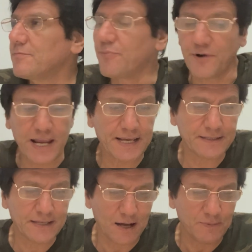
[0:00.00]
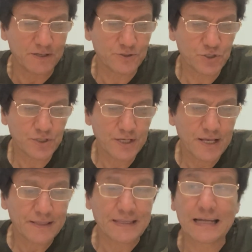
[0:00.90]
brain damage
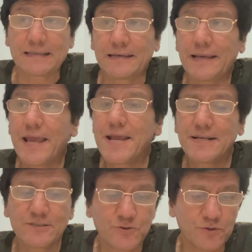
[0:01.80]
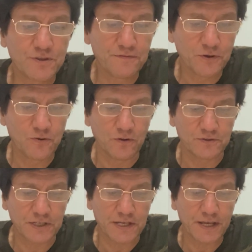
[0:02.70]
that leads to
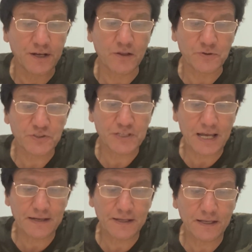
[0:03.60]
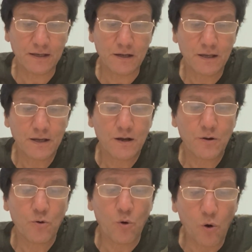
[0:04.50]
difficulty in understanding
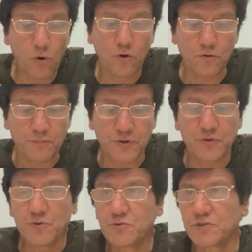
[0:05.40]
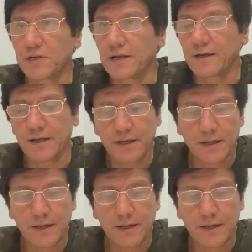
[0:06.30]
or producing